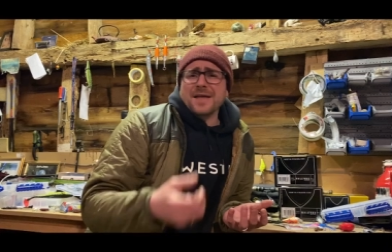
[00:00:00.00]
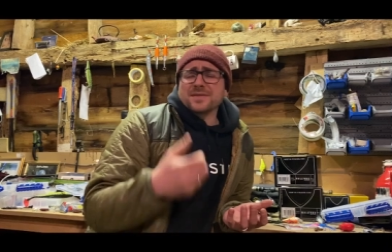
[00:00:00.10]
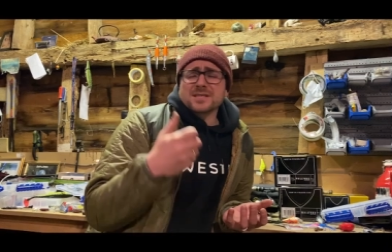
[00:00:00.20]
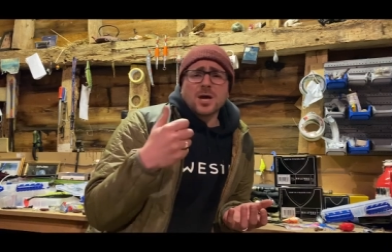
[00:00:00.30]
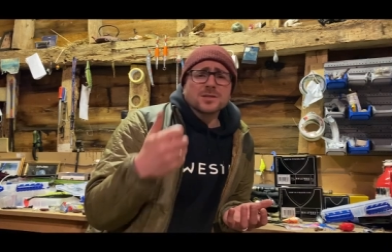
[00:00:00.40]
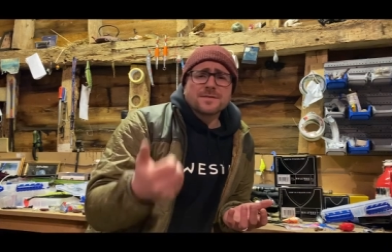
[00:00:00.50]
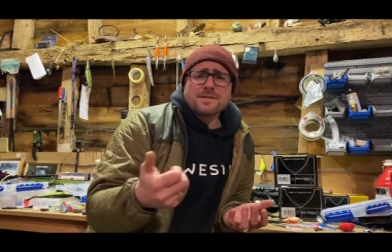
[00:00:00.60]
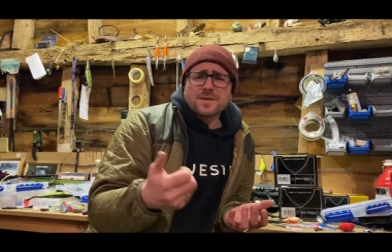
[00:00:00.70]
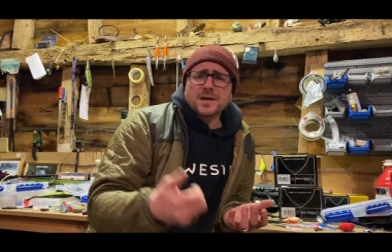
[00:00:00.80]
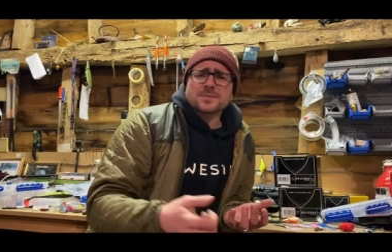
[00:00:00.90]
There's loads of
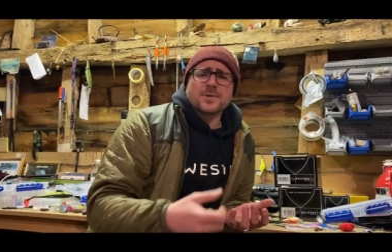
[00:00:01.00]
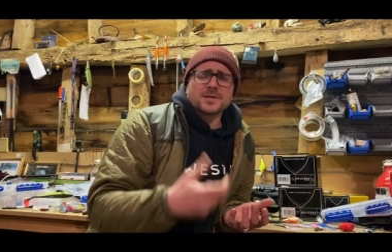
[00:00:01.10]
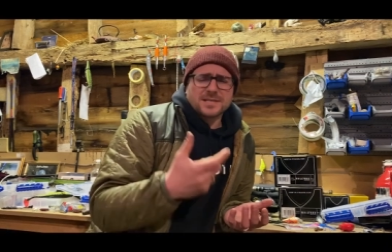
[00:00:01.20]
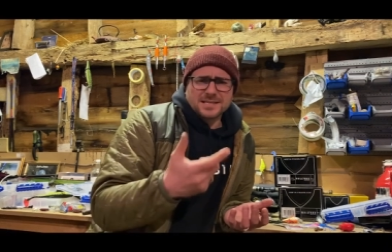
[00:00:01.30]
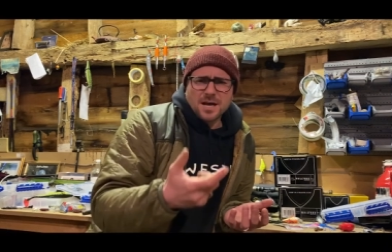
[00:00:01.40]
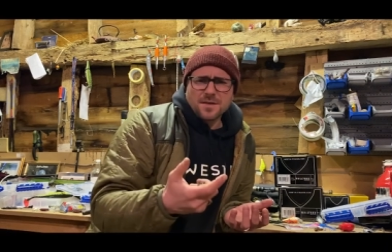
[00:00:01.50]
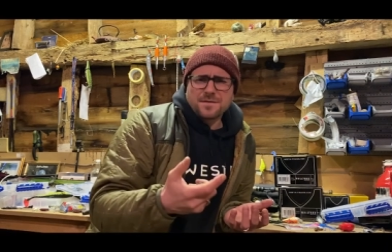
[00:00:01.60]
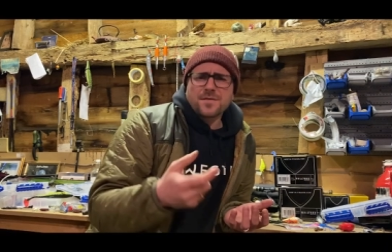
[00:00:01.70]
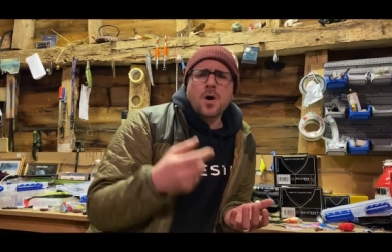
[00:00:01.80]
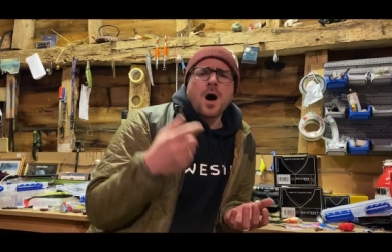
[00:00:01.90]
invertebrates. There's other
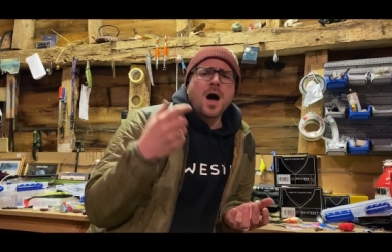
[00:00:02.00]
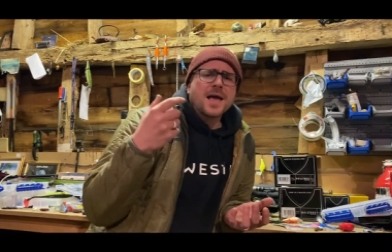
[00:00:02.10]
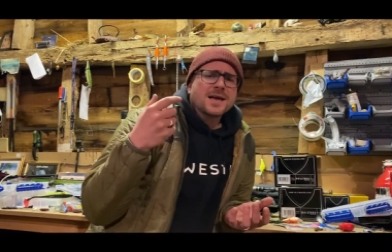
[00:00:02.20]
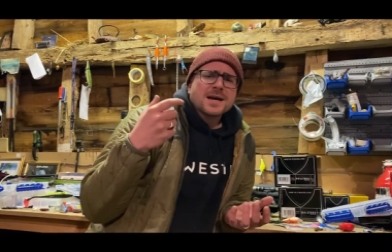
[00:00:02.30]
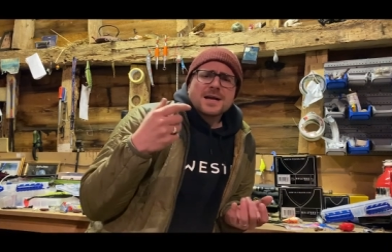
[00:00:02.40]
fry.